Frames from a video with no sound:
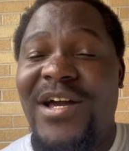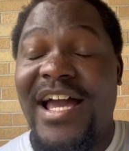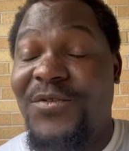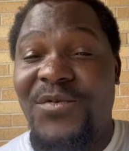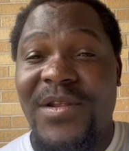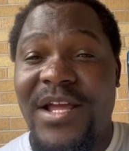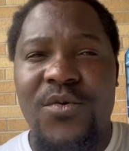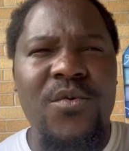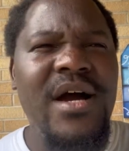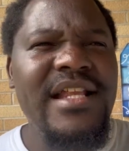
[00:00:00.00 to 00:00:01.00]
and we're like,
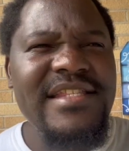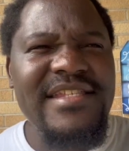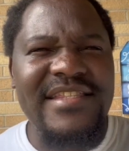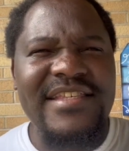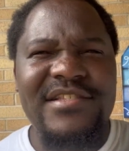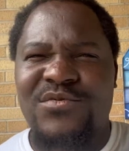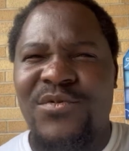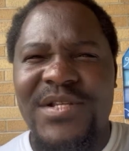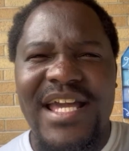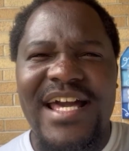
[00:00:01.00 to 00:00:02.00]
what? Is this
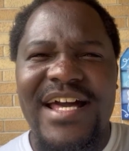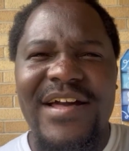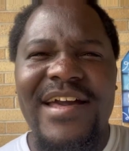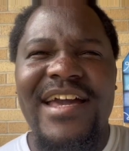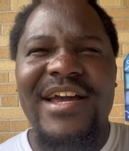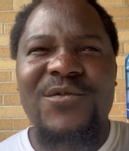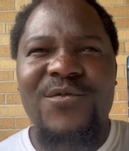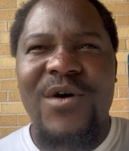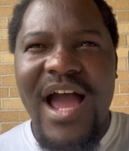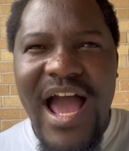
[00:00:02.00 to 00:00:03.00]
Rudiger?
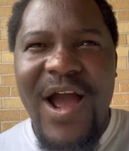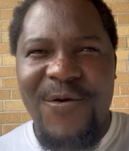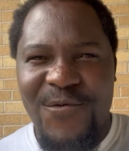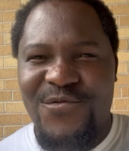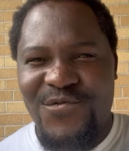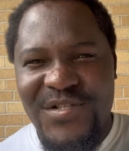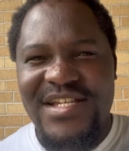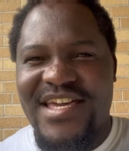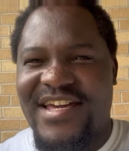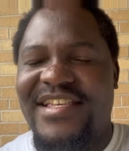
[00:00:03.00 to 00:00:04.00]
Wow,
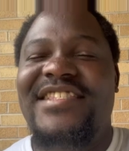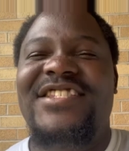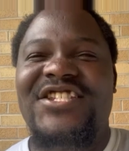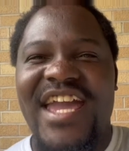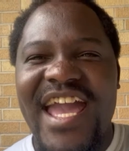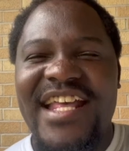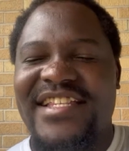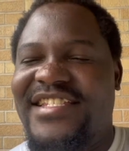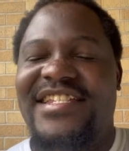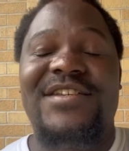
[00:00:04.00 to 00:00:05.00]
Rudiger is
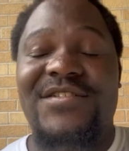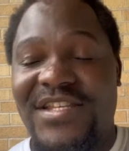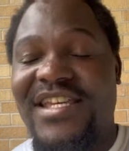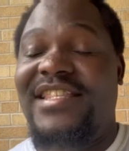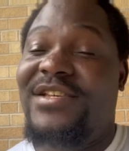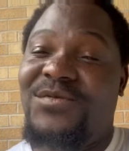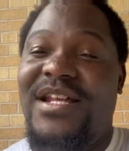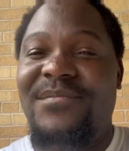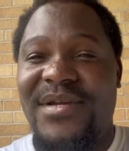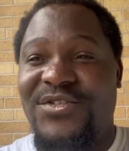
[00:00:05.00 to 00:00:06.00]
changed. You see, that's what
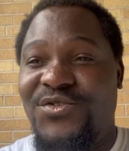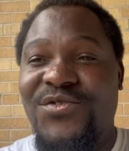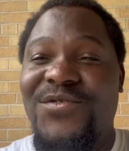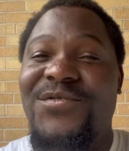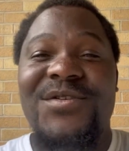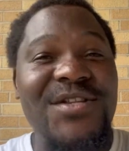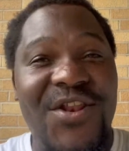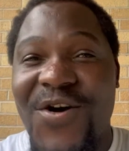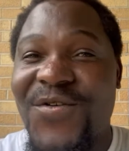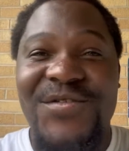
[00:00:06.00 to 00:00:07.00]
happened. Tuchel
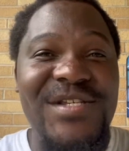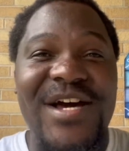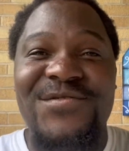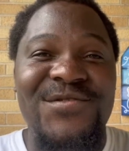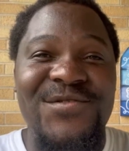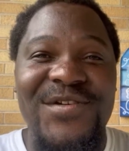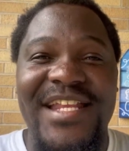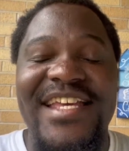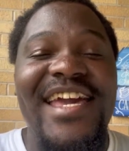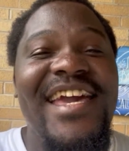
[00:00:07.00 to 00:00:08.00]
knows how to do
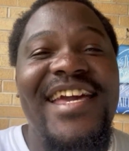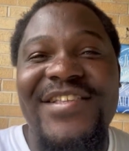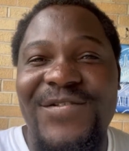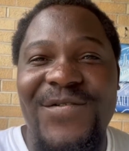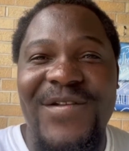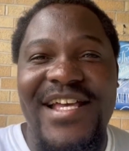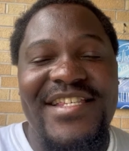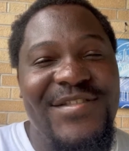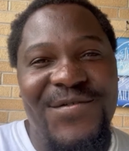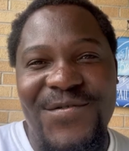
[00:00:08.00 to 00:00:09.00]
it. So
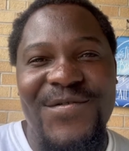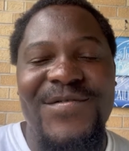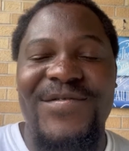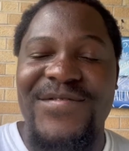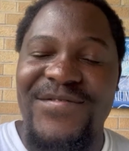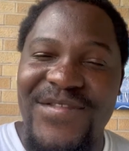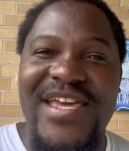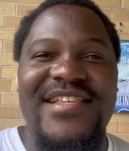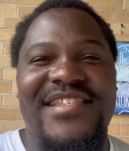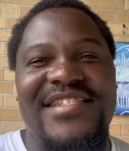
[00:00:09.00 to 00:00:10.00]
let's do
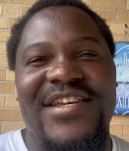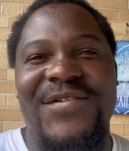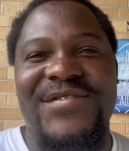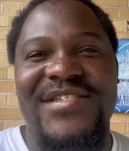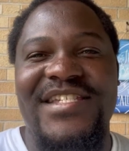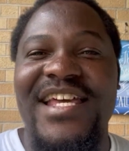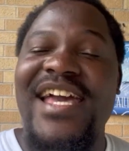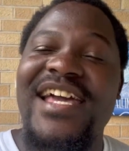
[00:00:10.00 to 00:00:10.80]
this Chelsea.